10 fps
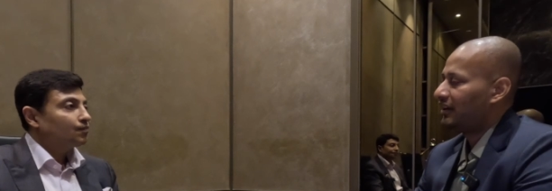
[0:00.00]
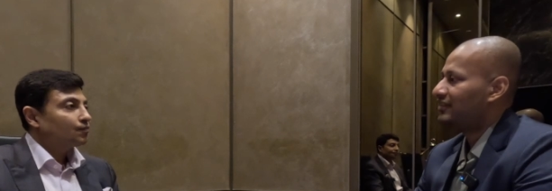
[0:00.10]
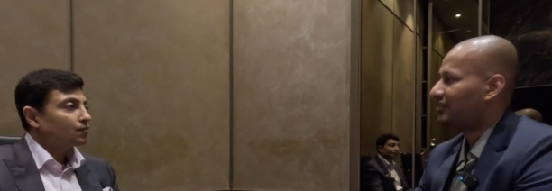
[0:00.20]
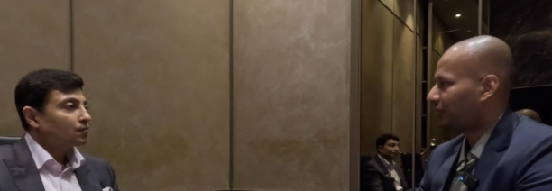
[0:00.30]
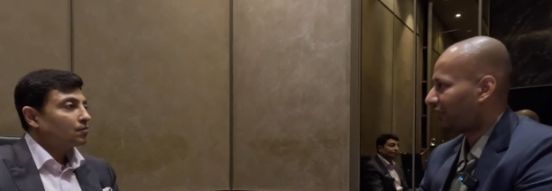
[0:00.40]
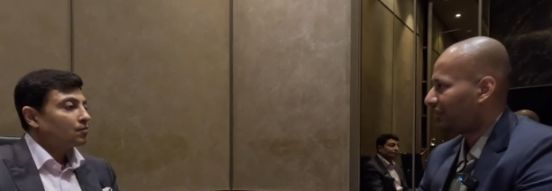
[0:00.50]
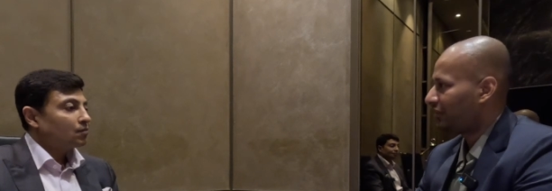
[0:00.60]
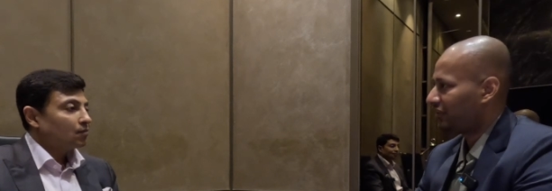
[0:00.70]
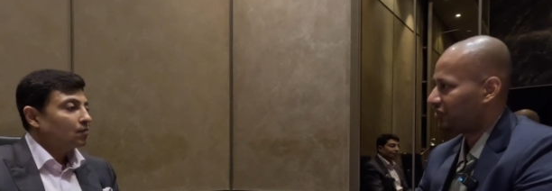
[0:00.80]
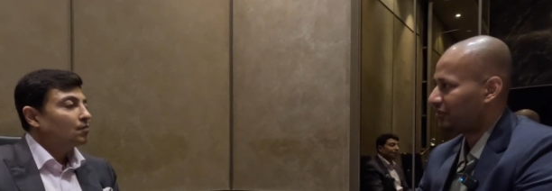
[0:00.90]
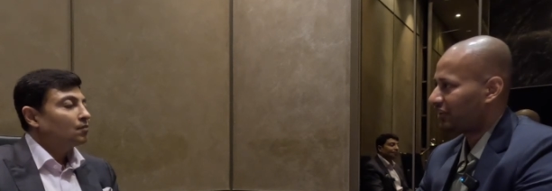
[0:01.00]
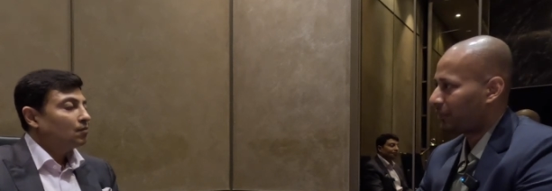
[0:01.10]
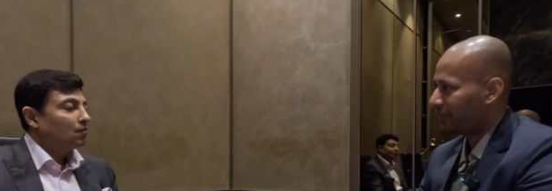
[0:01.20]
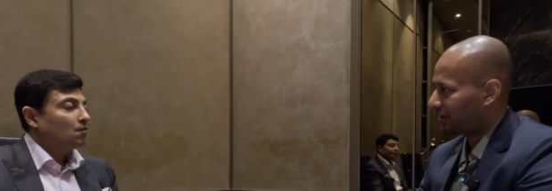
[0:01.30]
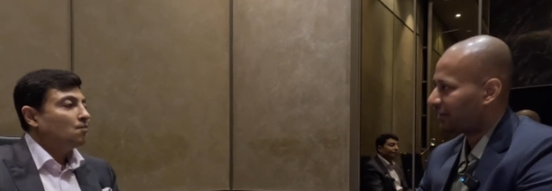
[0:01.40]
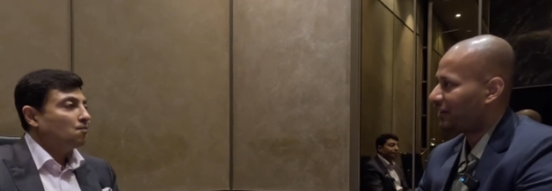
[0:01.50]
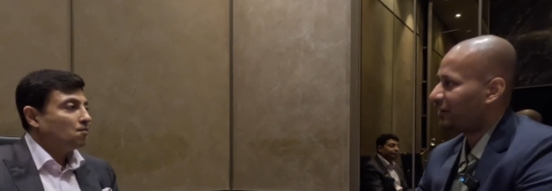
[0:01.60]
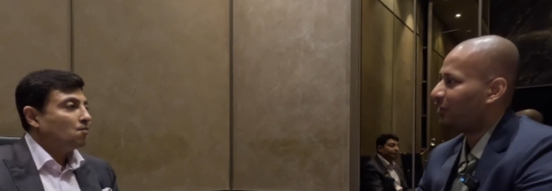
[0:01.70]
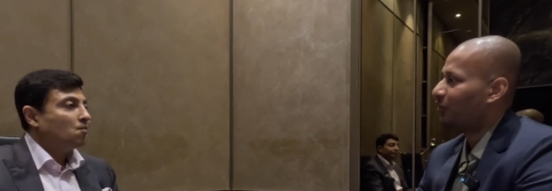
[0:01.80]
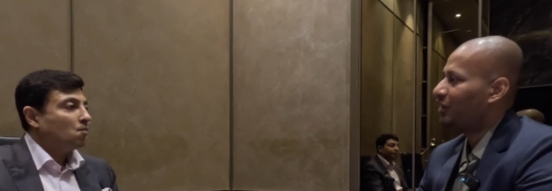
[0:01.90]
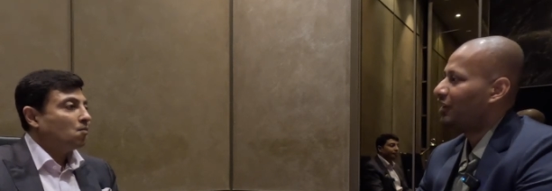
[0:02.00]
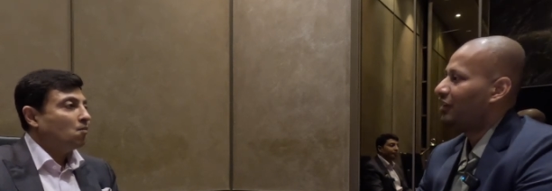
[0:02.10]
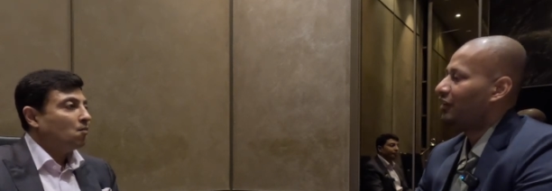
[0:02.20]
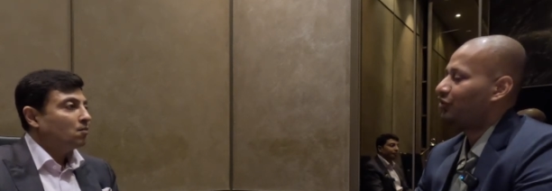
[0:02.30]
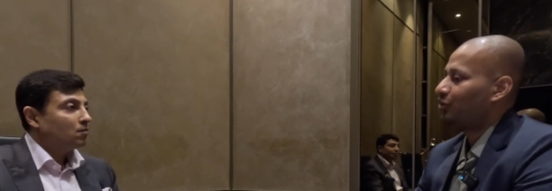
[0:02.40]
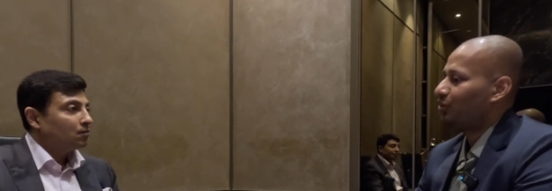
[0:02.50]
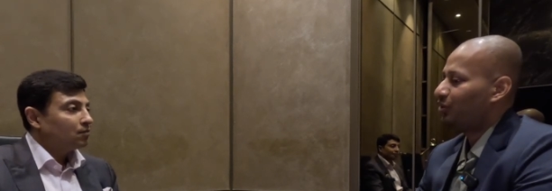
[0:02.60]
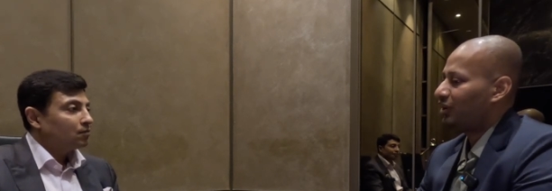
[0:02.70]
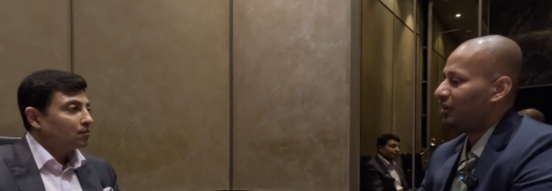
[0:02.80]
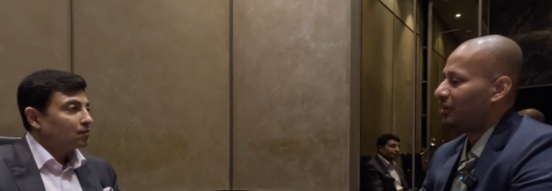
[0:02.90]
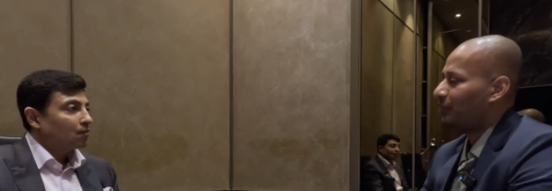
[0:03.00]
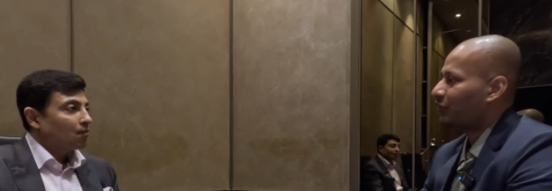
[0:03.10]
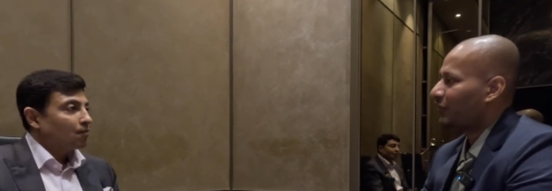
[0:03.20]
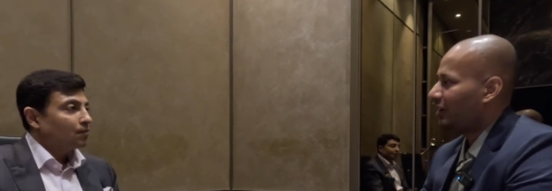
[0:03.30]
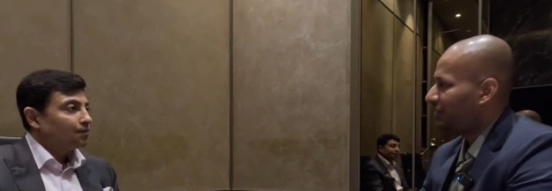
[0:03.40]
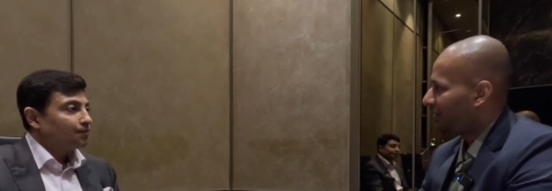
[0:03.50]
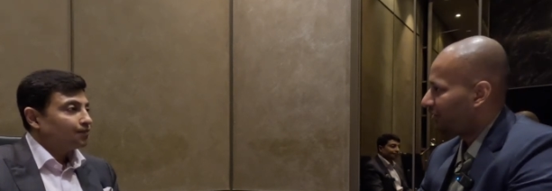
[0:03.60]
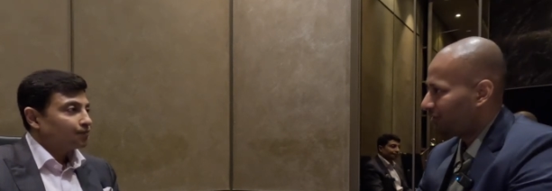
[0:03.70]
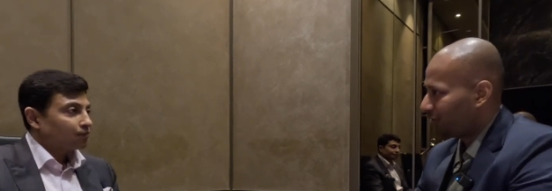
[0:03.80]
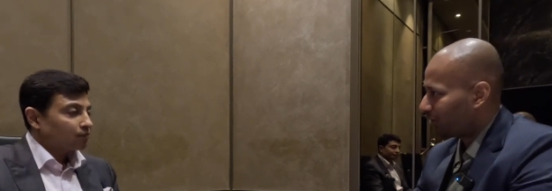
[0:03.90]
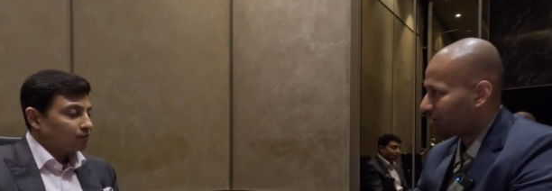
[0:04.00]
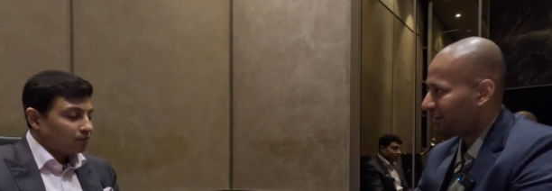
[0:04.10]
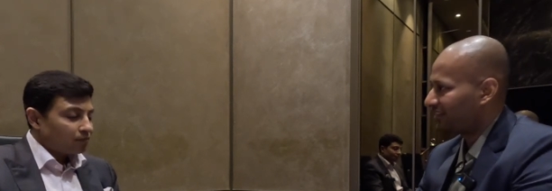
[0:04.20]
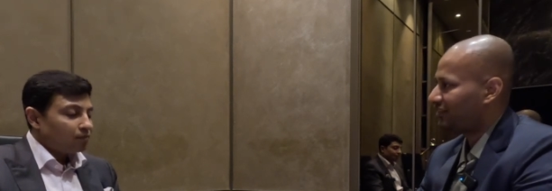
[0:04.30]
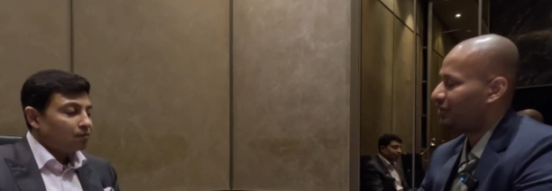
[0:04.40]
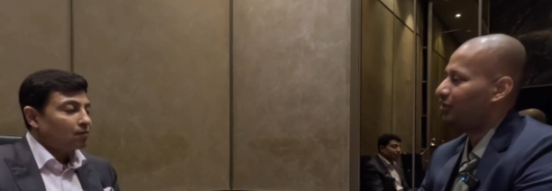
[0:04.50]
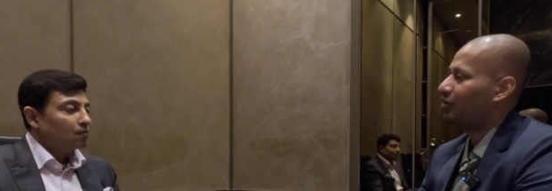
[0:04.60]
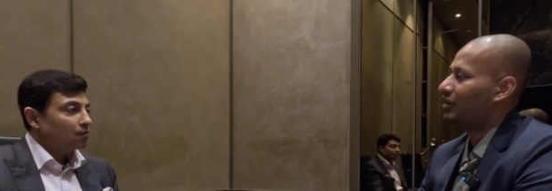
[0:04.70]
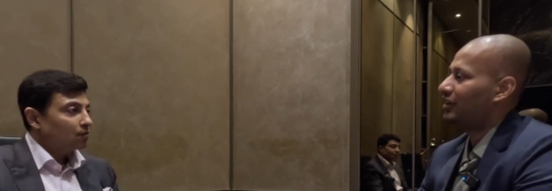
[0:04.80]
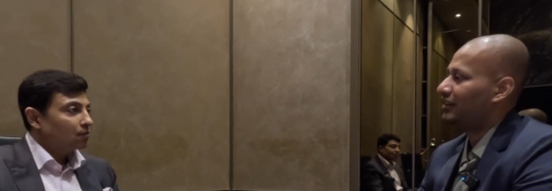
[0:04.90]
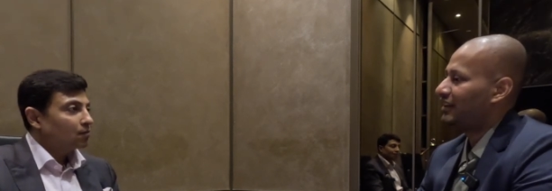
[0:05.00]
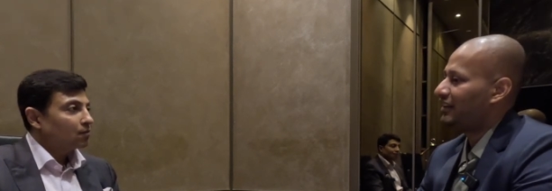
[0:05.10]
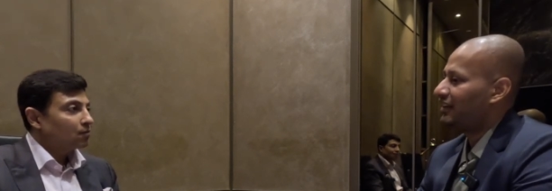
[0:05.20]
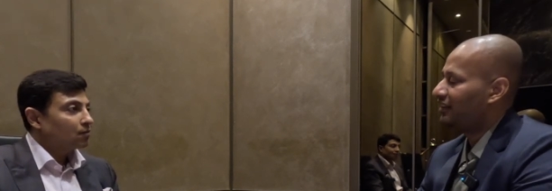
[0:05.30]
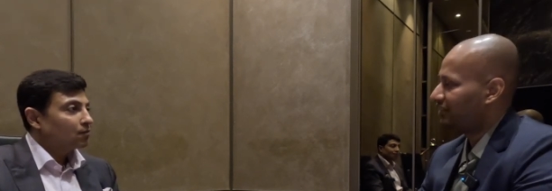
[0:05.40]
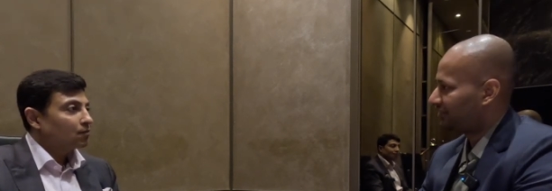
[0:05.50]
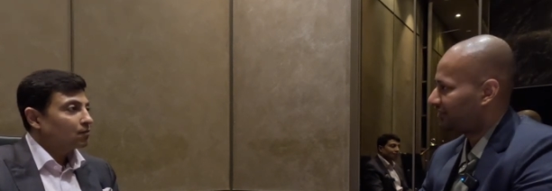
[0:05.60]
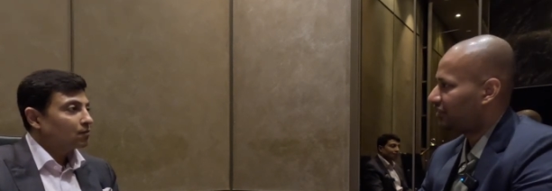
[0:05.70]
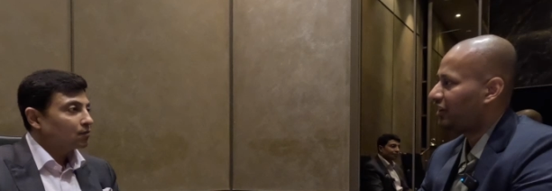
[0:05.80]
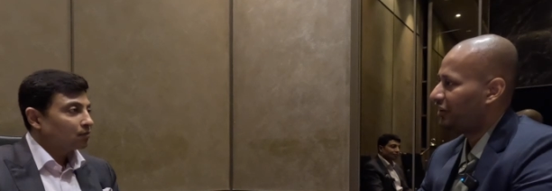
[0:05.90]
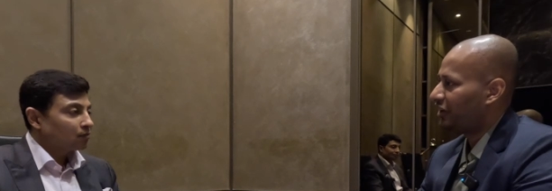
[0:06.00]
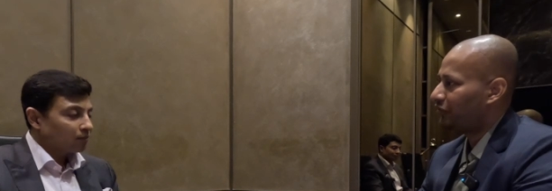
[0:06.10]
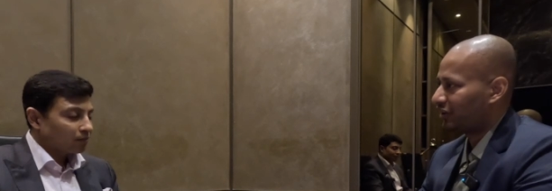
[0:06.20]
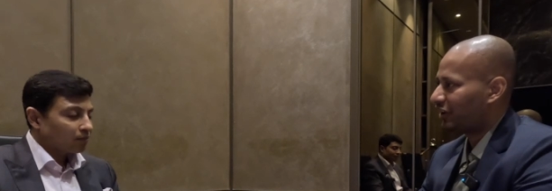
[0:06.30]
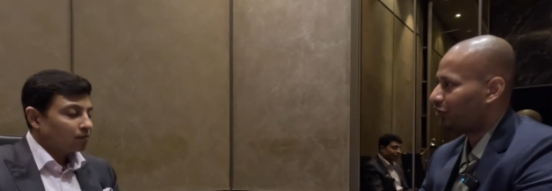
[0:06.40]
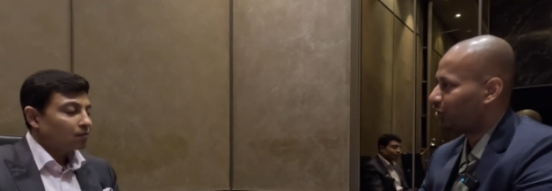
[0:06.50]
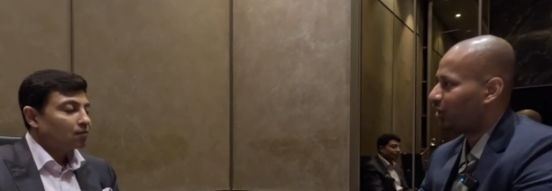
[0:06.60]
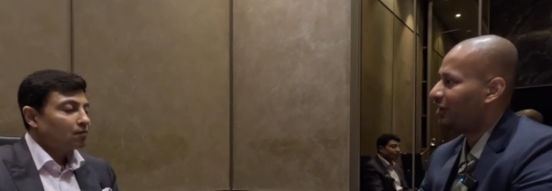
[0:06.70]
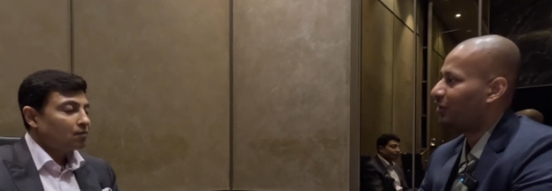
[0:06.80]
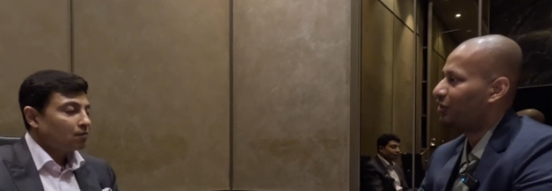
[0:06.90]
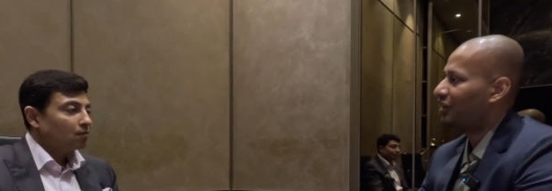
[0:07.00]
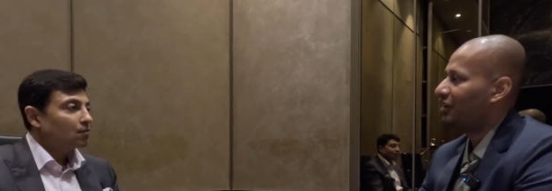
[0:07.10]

Speaker 1: justify the investments that they're making right now. So uh, in in your case, you know uh, the dealers, the dealer network that you're rolling out.